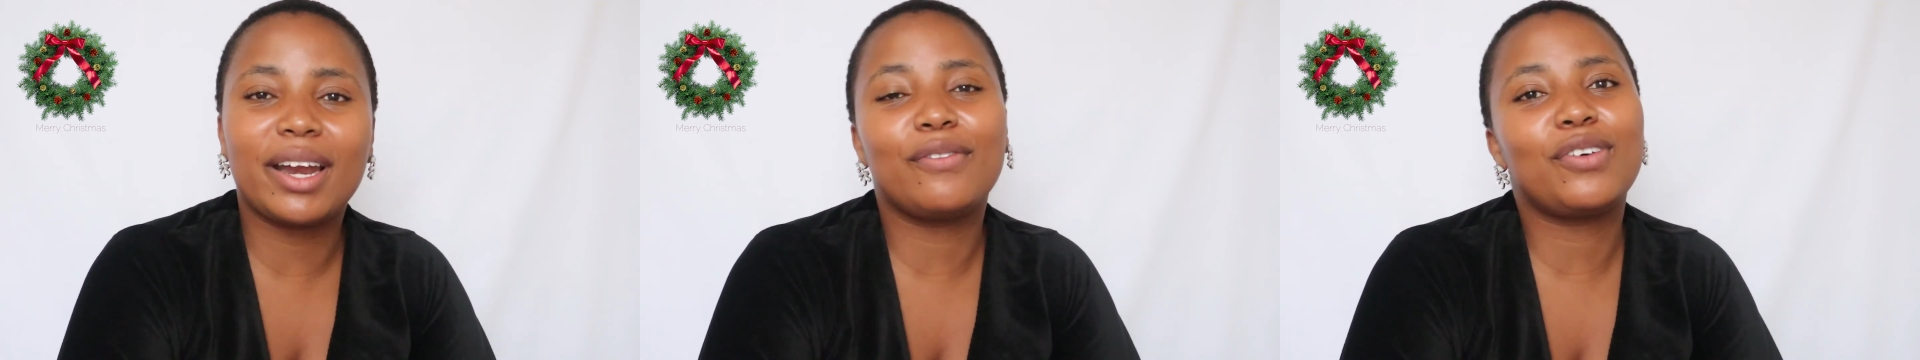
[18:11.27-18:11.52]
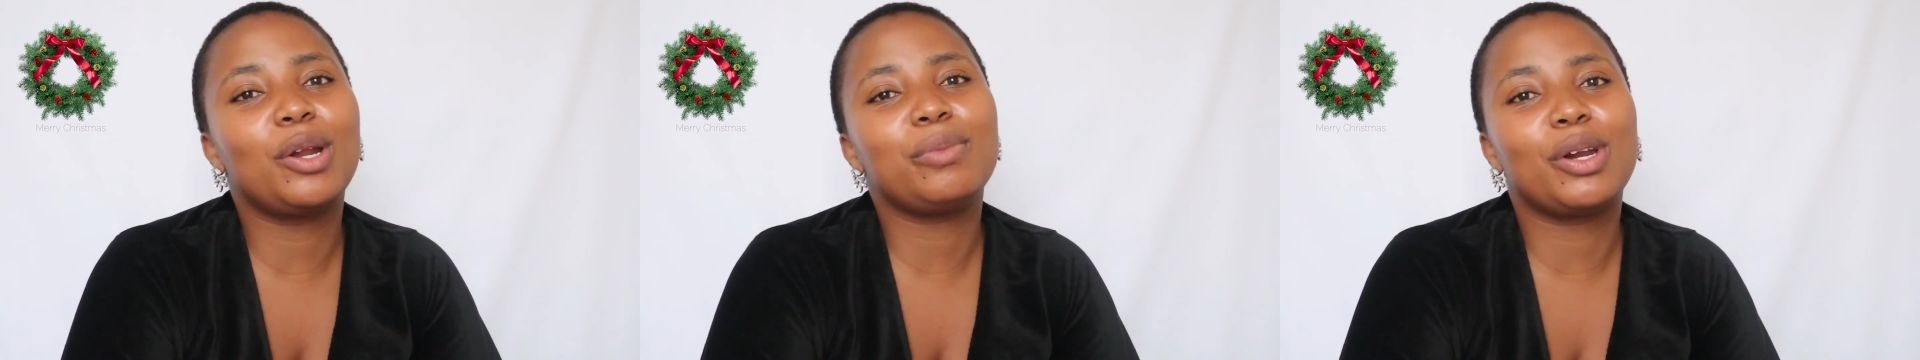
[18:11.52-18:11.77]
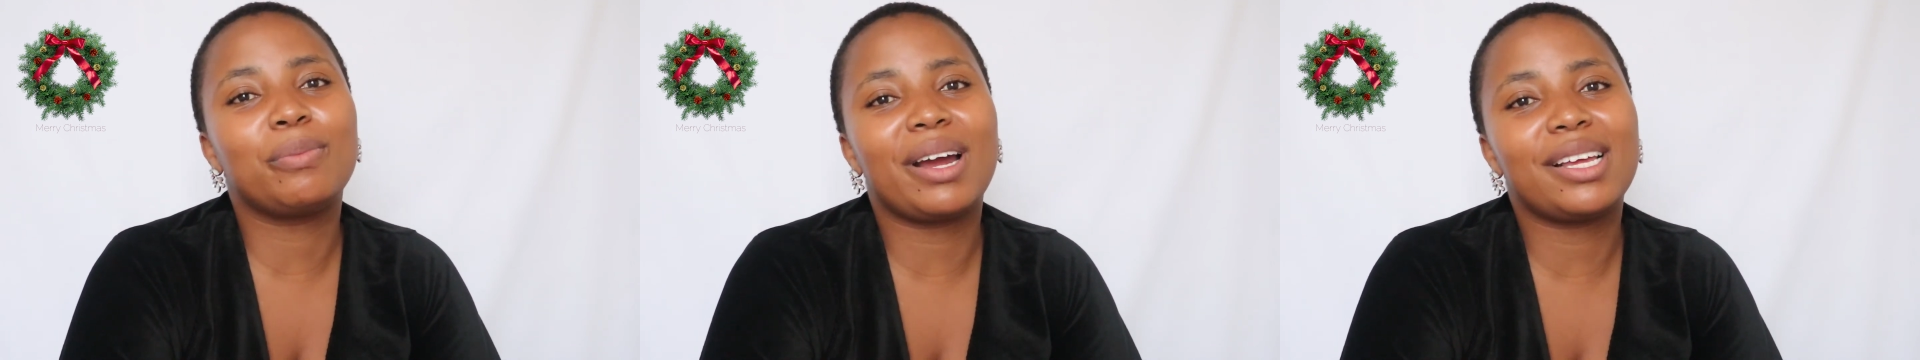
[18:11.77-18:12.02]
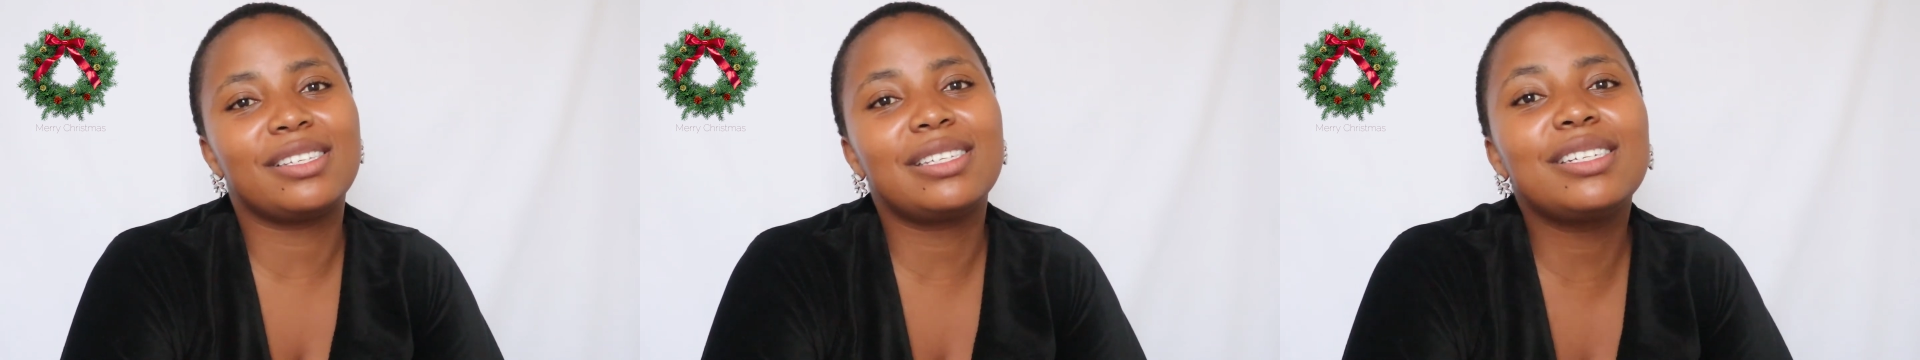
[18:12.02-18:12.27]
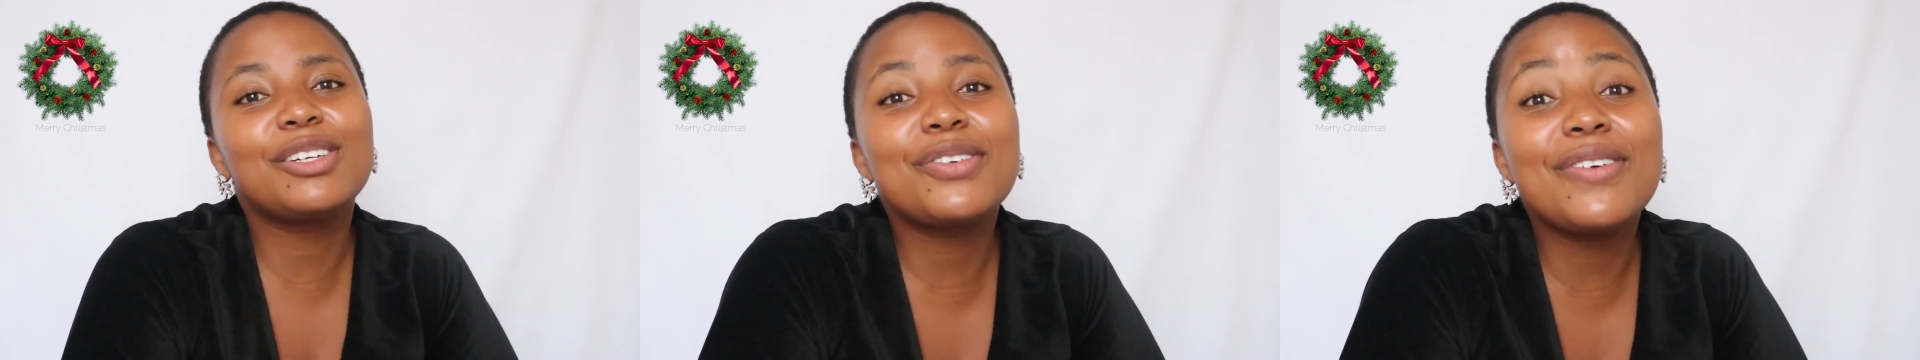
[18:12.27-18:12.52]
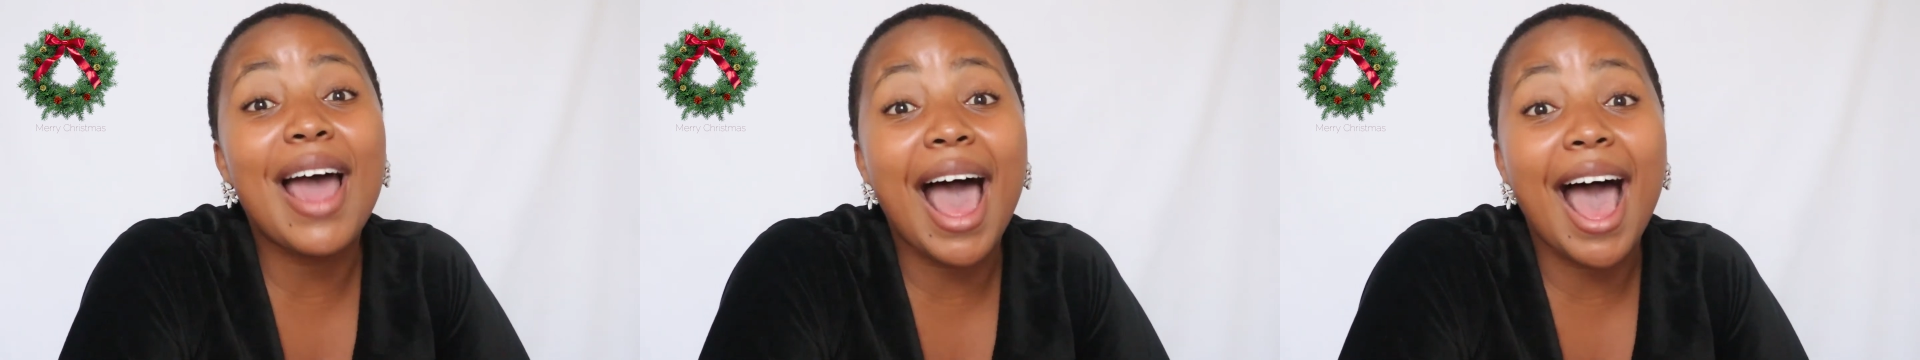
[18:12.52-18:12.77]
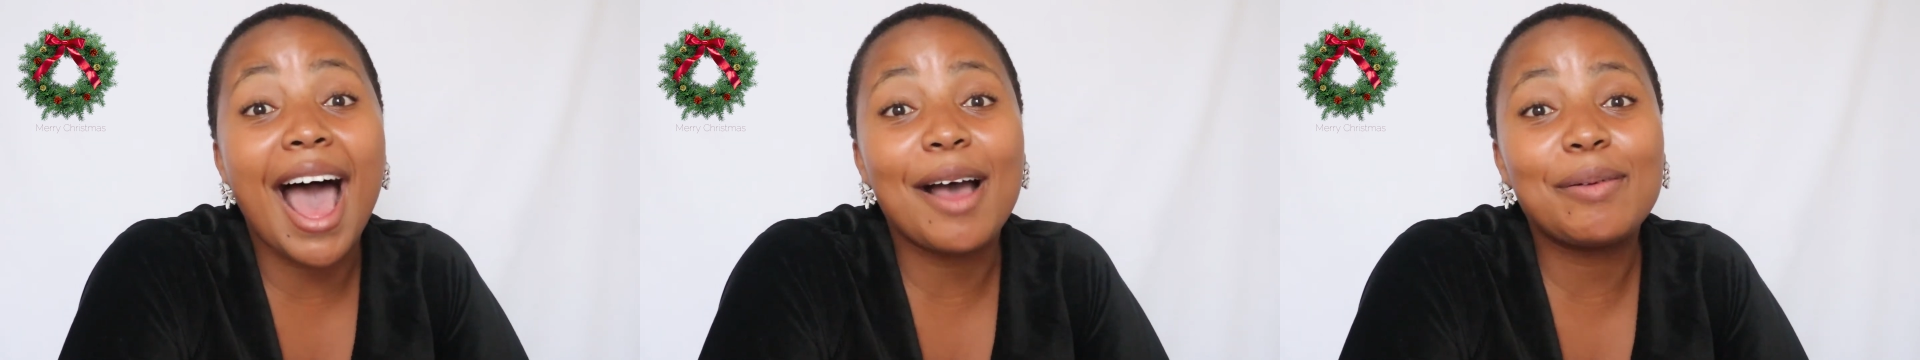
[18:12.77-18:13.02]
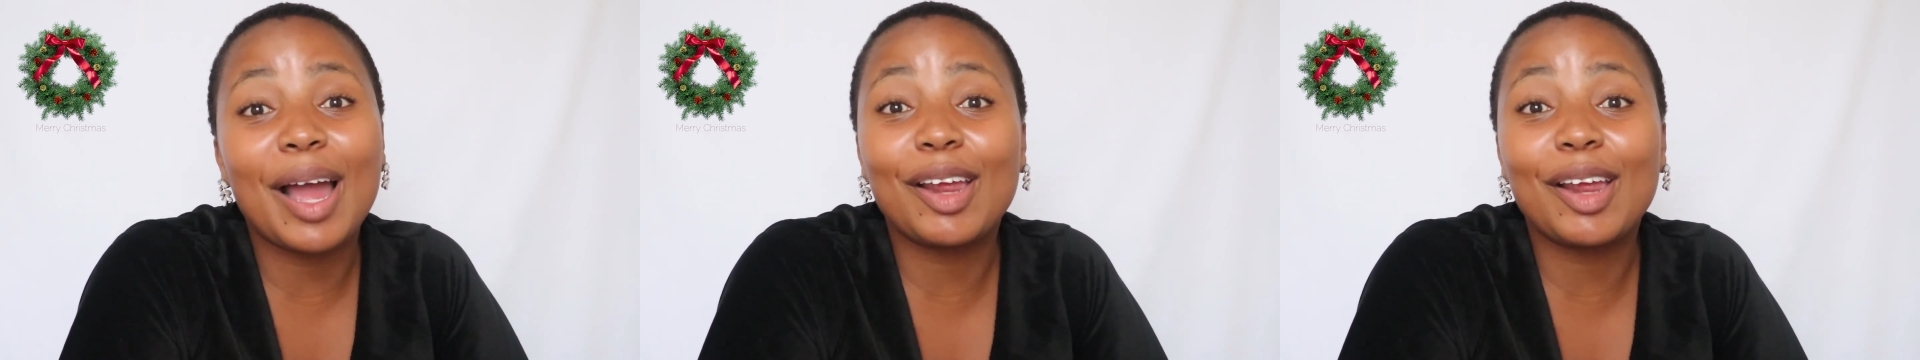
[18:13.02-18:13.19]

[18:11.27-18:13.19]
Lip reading: and follow me on my Instagram.